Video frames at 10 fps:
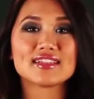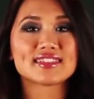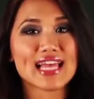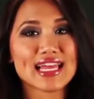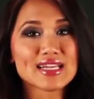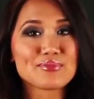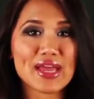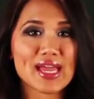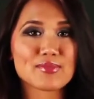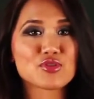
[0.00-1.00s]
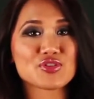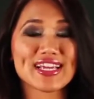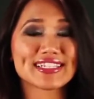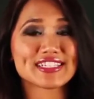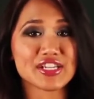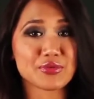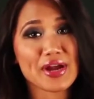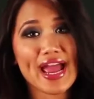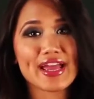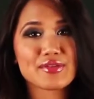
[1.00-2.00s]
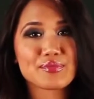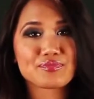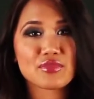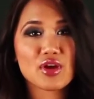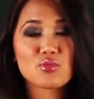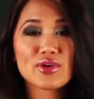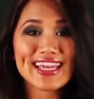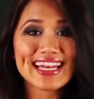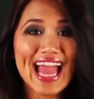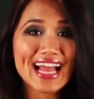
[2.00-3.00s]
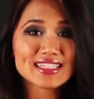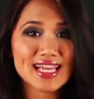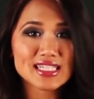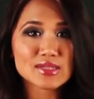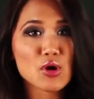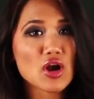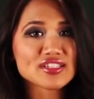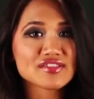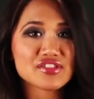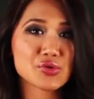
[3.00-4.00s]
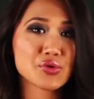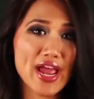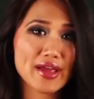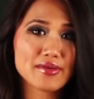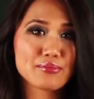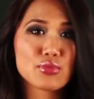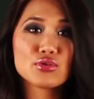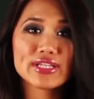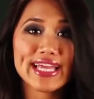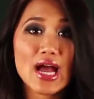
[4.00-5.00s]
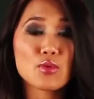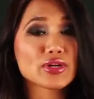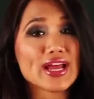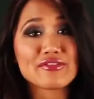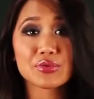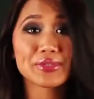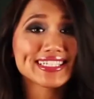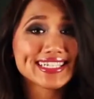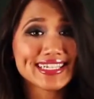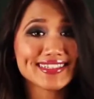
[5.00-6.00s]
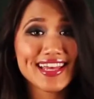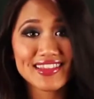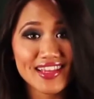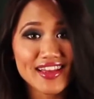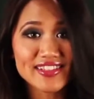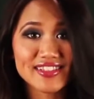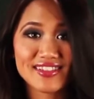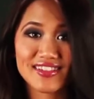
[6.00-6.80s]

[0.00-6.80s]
Setting babe creates the array. We can access parts of the array, pulling out whatever we need, like this.